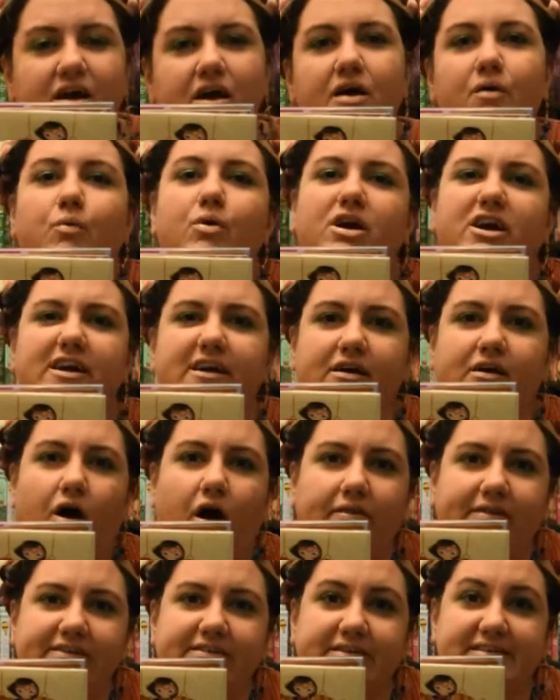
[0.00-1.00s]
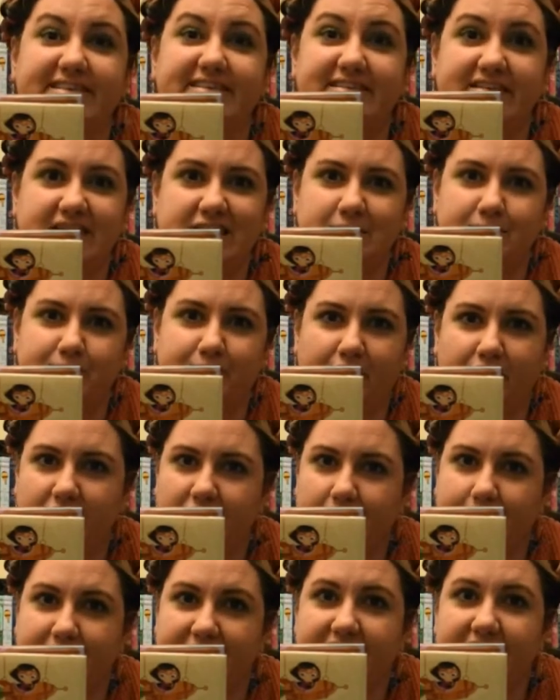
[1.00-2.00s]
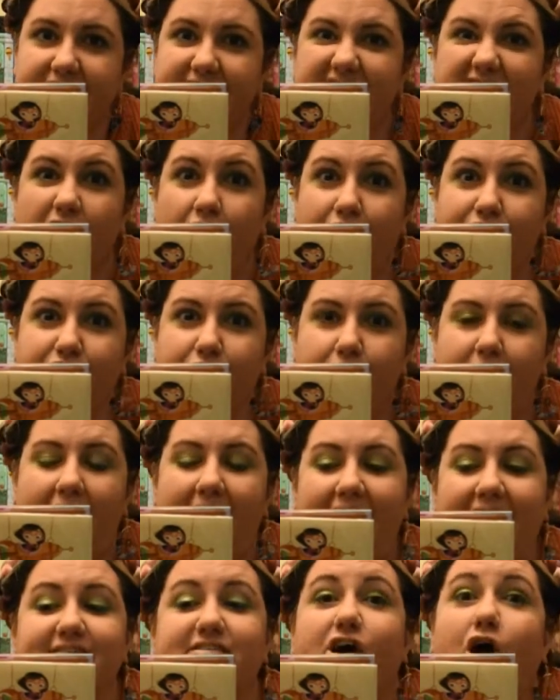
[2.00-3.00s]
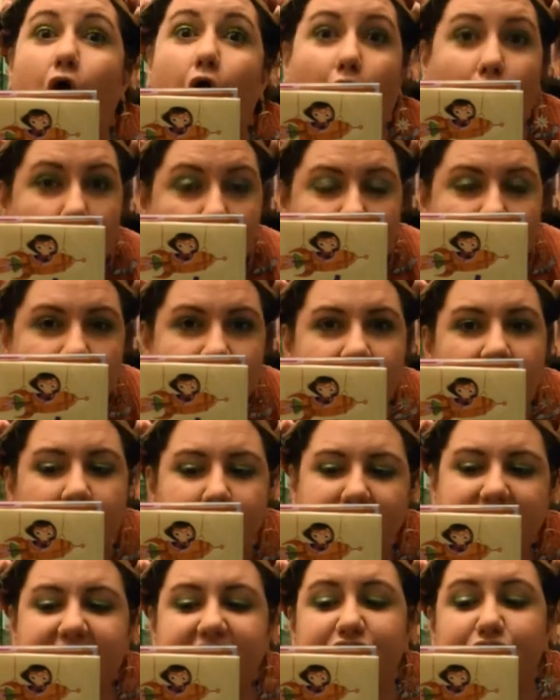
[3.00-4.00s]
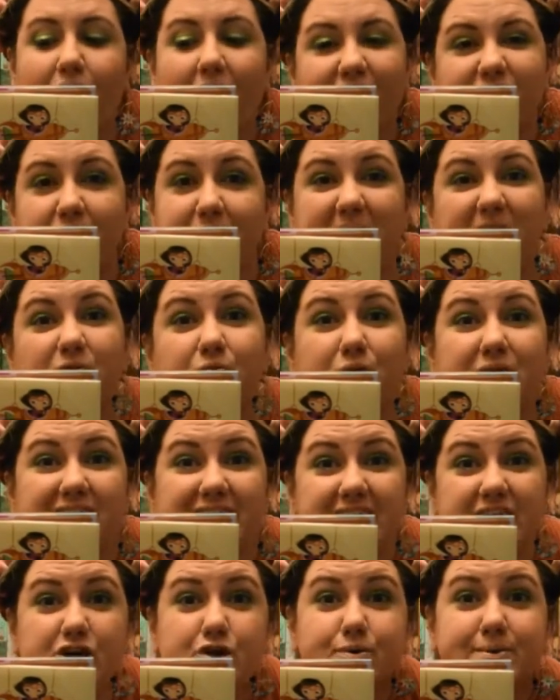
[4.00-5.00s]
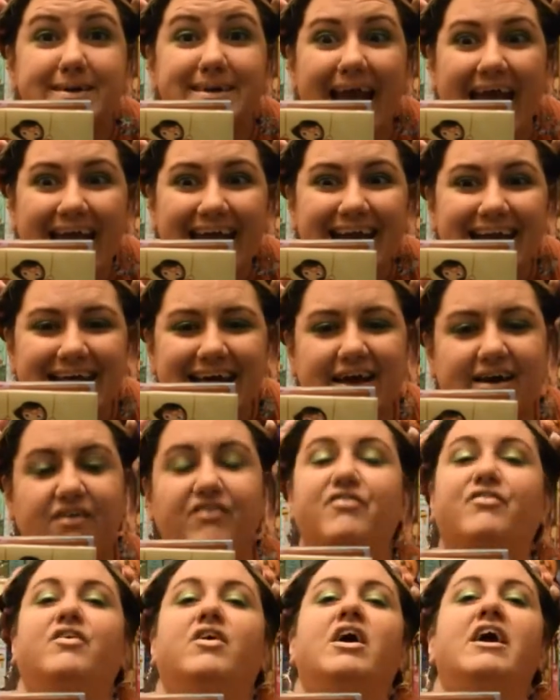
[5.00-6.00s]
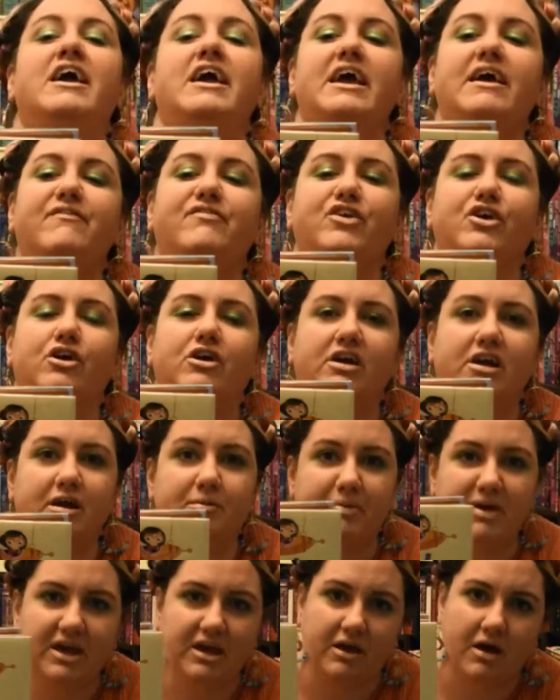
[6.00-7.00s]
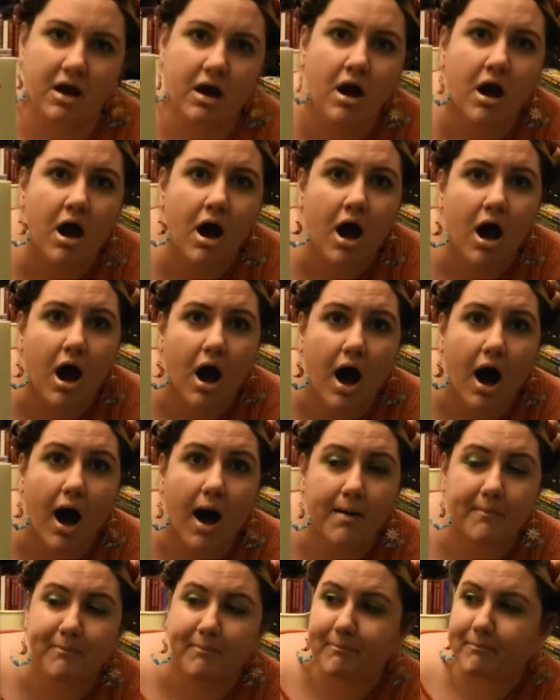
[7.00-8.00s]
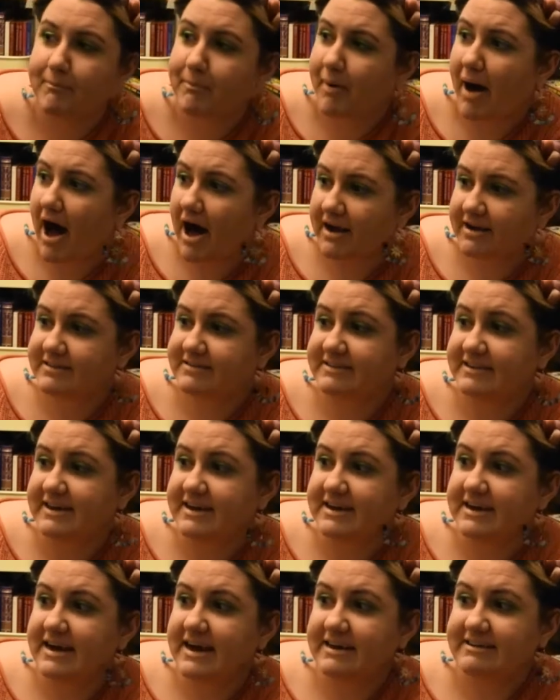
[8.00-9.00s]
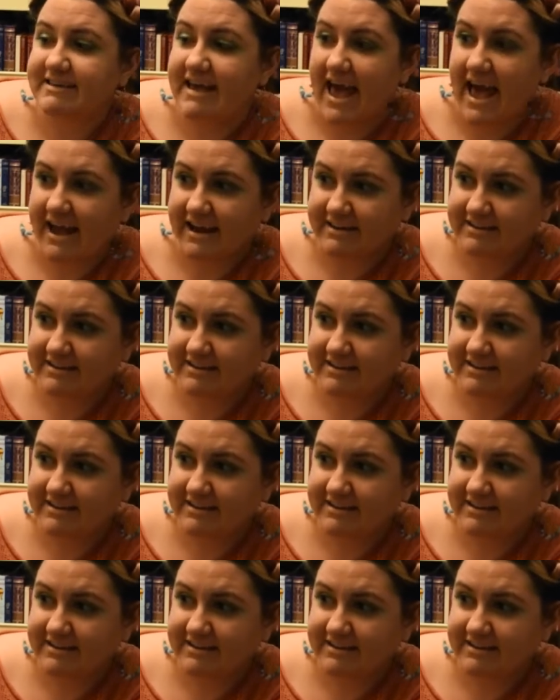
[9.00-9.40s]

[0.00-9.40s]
we're going to call this a STEAM book because it also adds art. Because you have to be really creative if you're going to be a box attack.